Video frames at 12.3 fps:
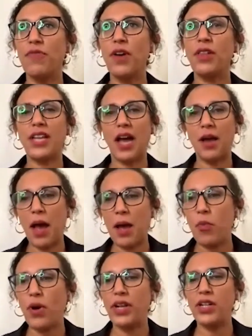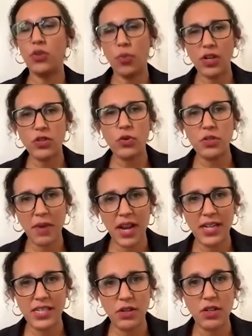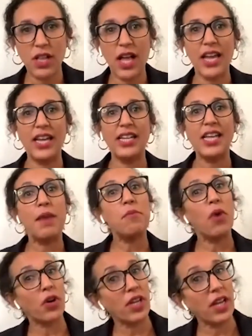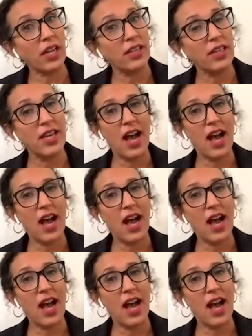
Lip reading: felt like I'm wanting to work towards my ideal client and marketing